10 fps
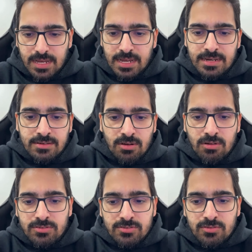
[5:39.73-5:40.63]
and
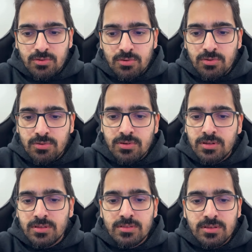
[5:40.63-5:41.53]
also
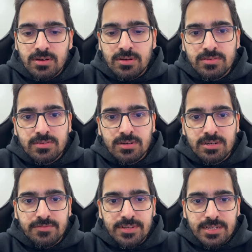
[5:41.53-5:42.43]
the
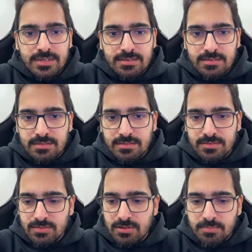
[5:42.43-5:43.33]
certificate.
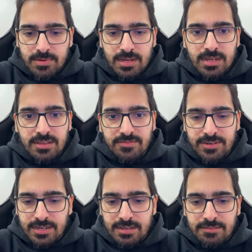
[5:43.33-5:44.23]
So apply for
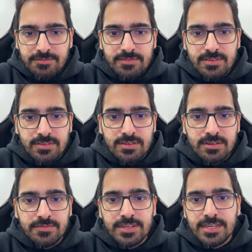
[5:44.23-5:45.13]
F
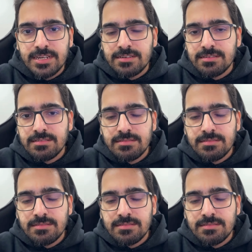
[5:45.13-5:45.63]
certificate.